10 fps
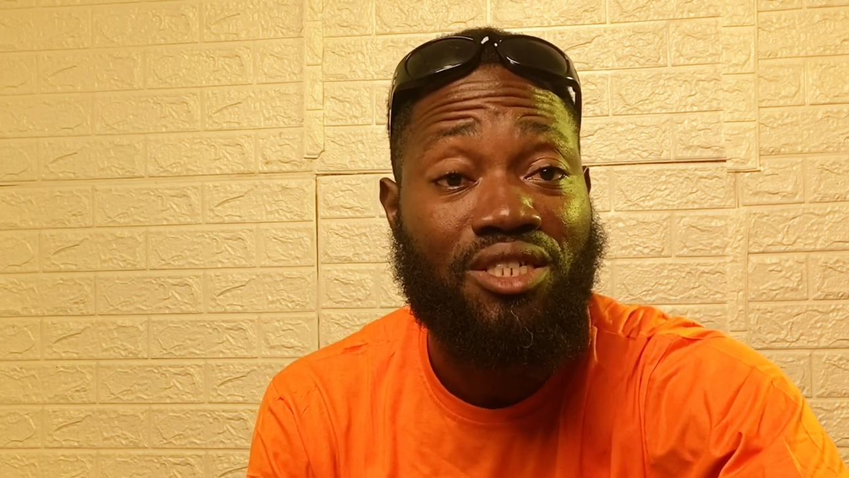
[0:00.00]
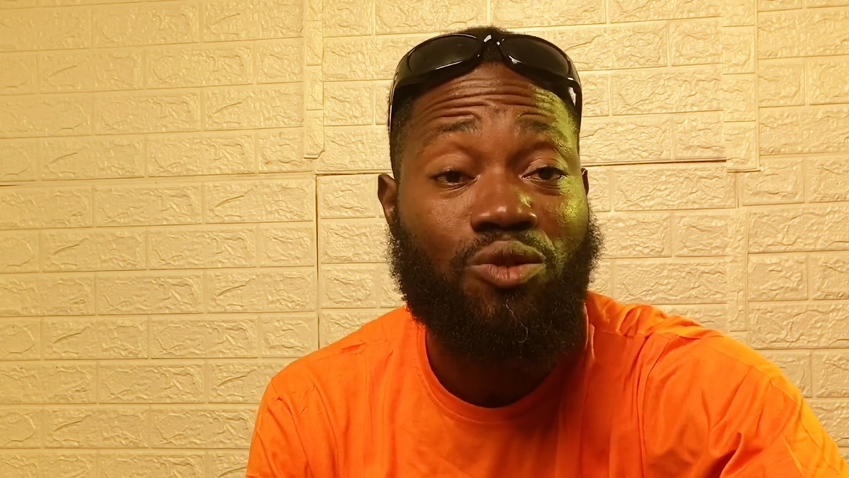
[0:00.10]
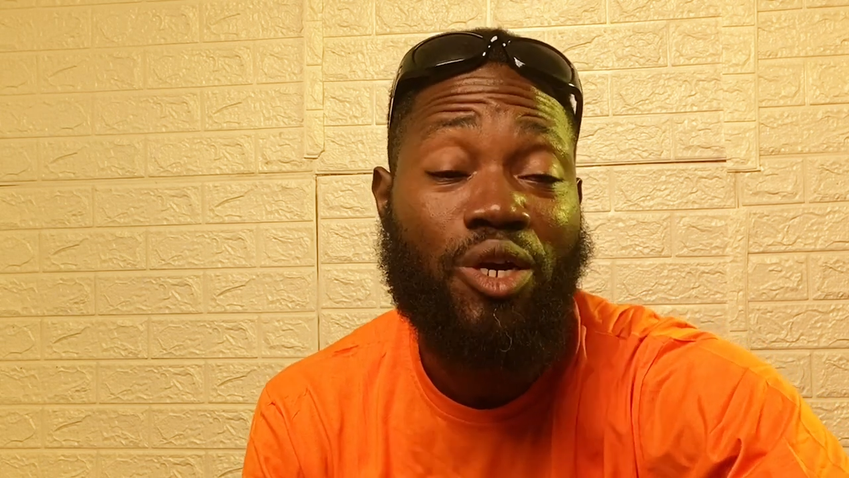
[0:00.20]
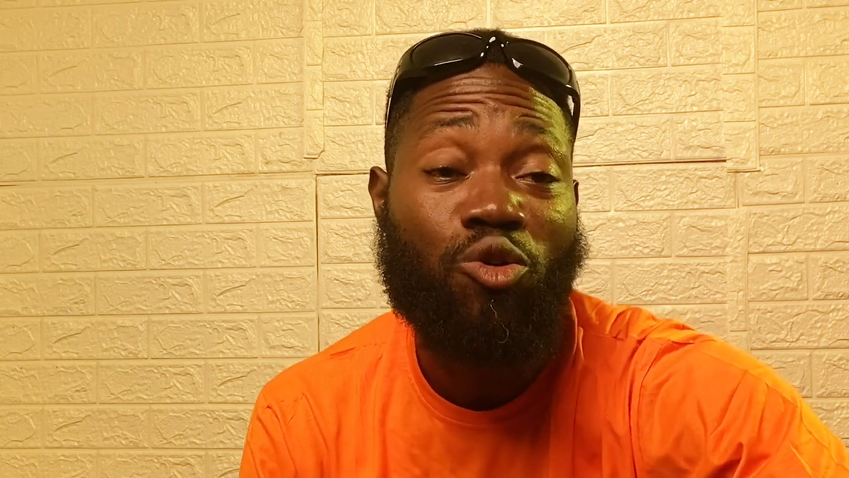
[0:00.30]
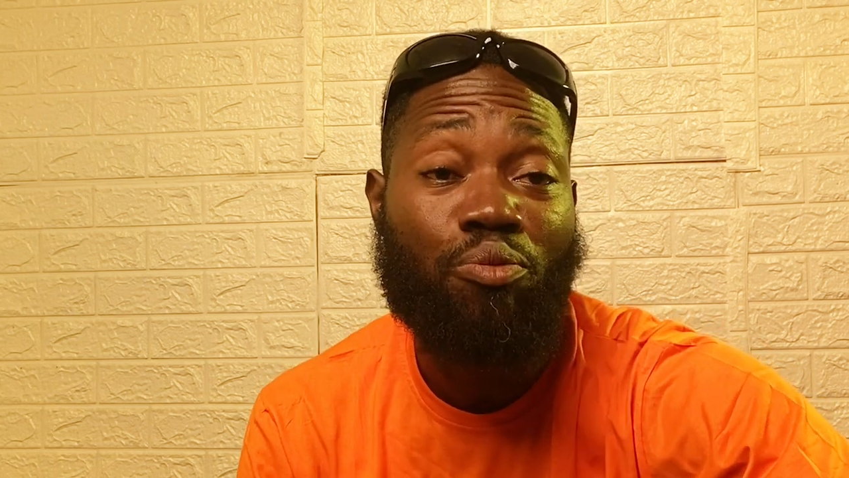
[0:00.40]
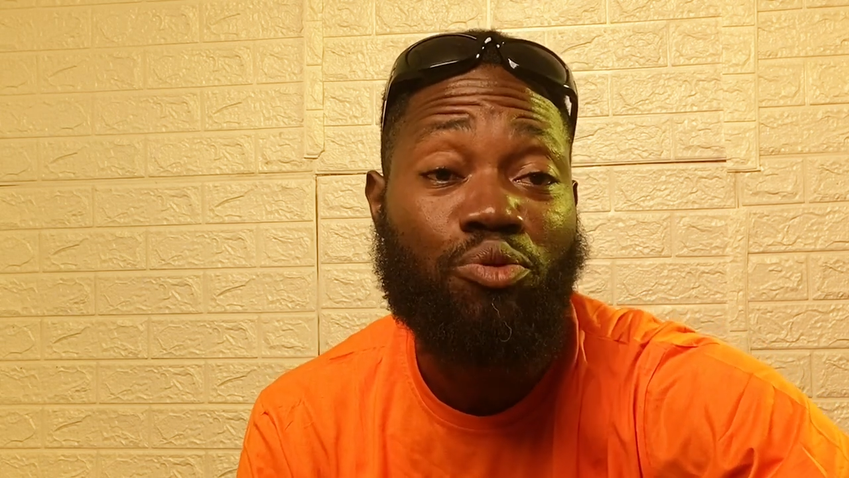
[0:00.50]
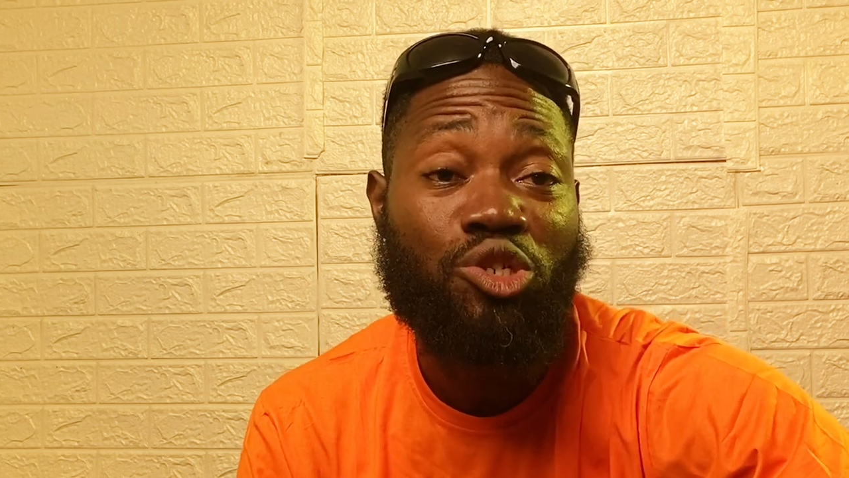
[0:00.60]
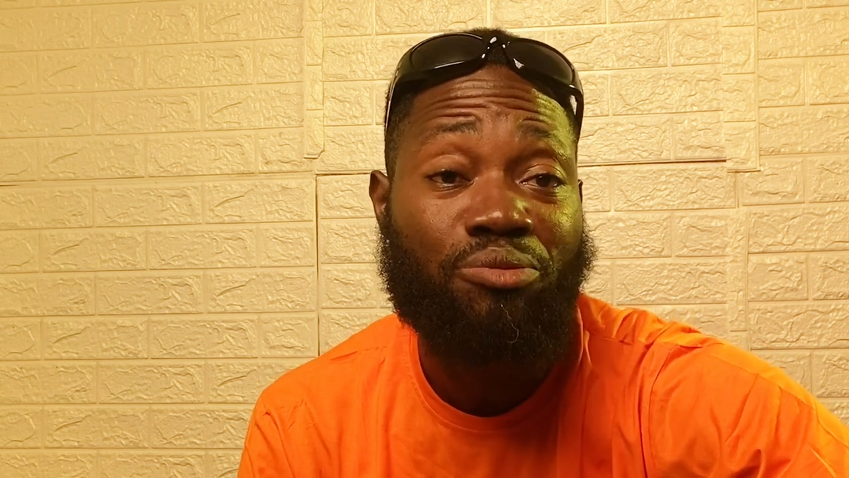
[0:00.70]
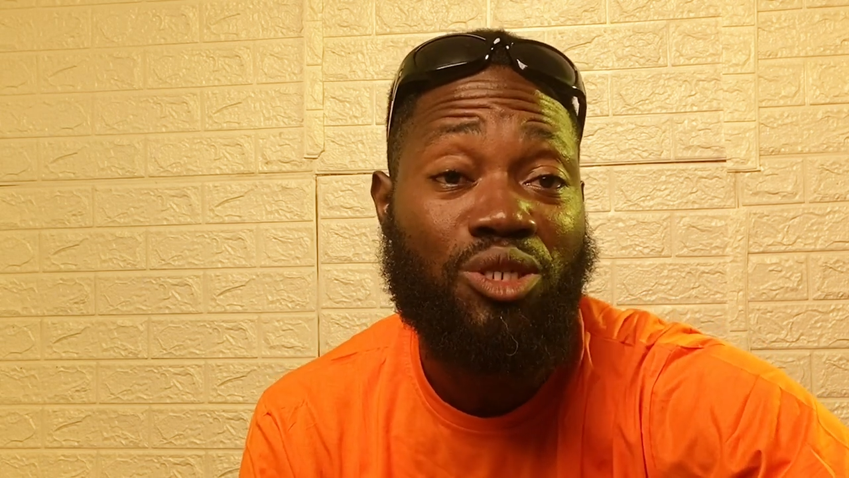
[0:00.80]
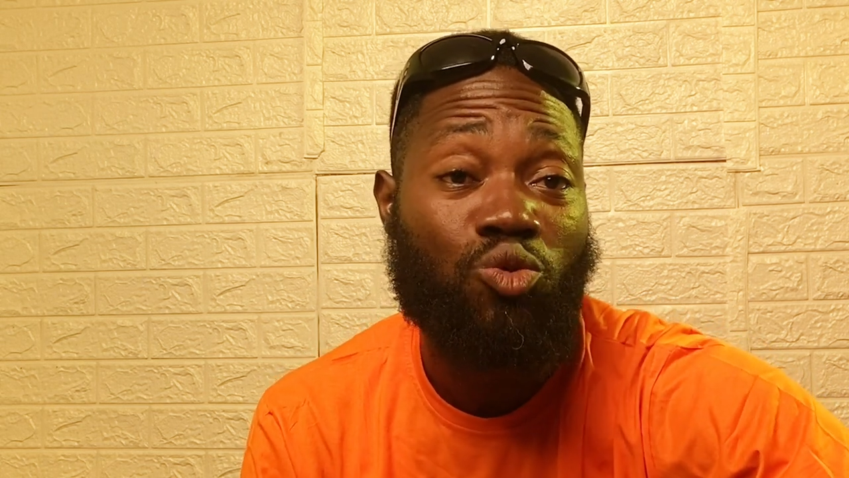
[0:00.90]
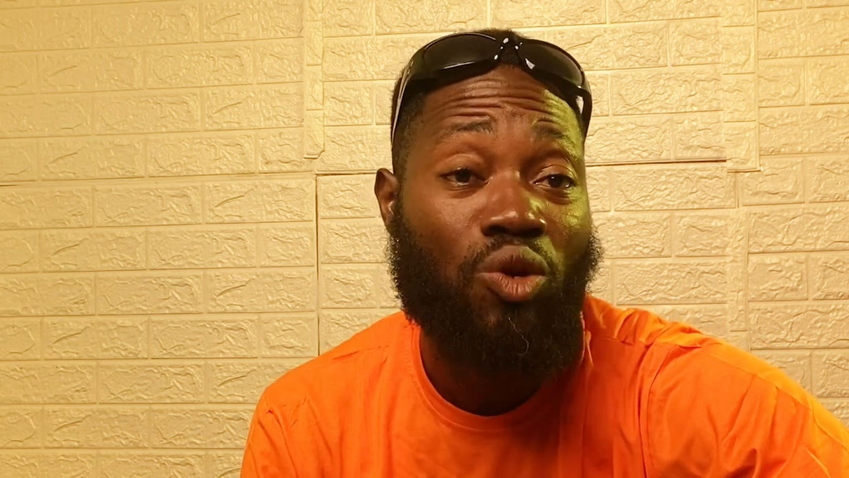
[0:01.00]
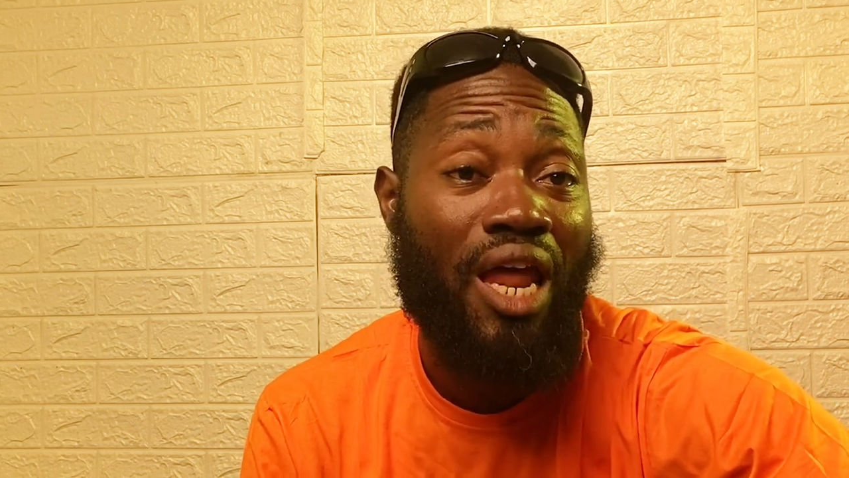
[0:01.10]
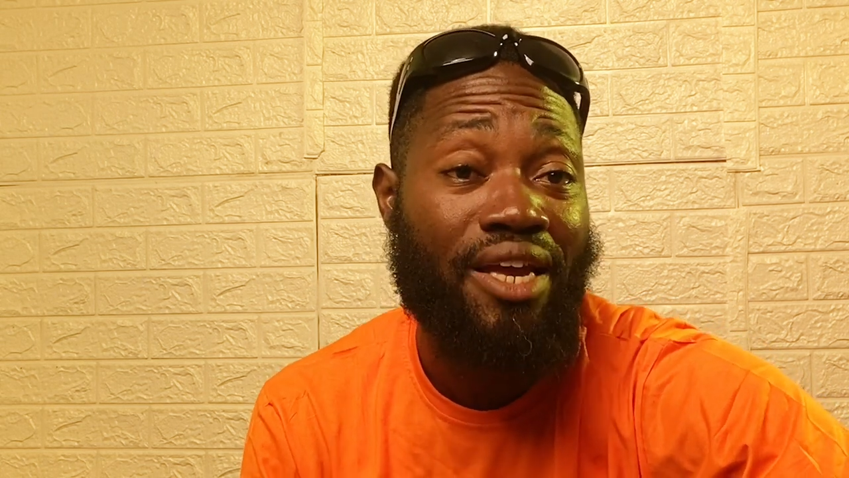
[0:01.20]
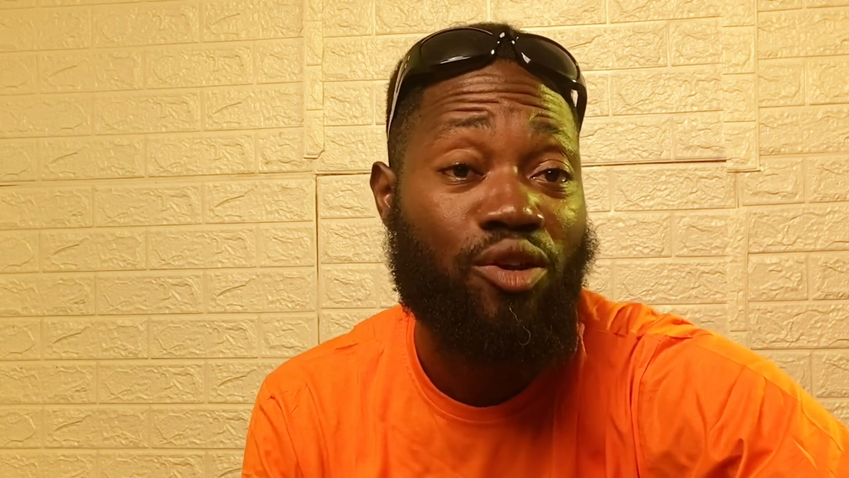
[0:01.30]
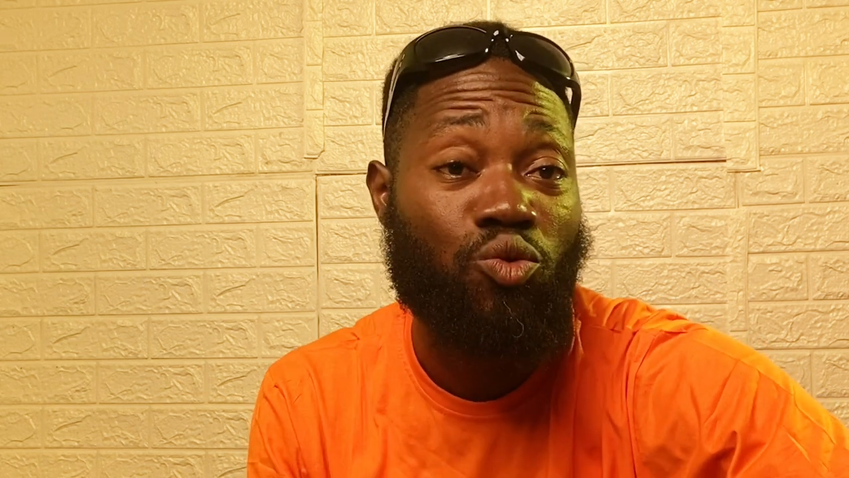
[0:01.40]
will go push me to
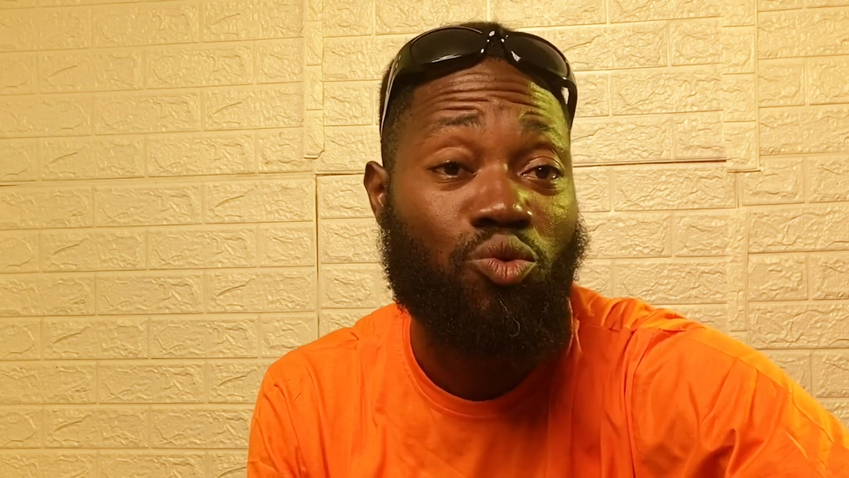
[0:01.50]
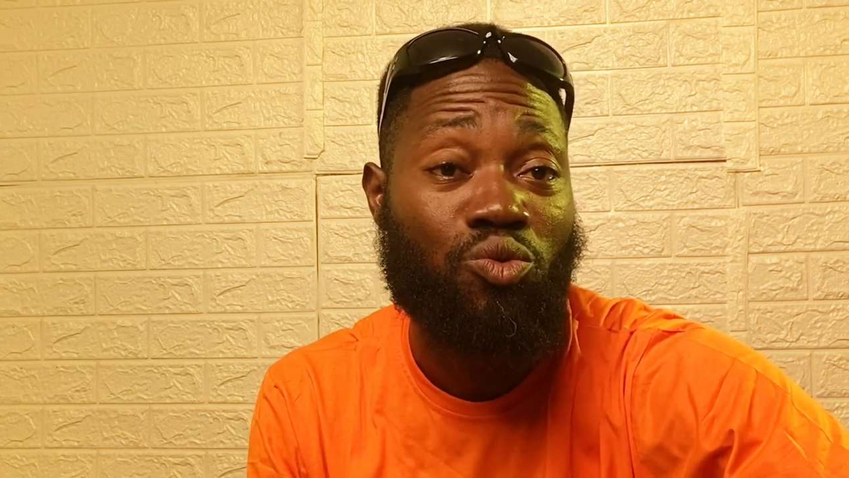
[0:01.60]
like you.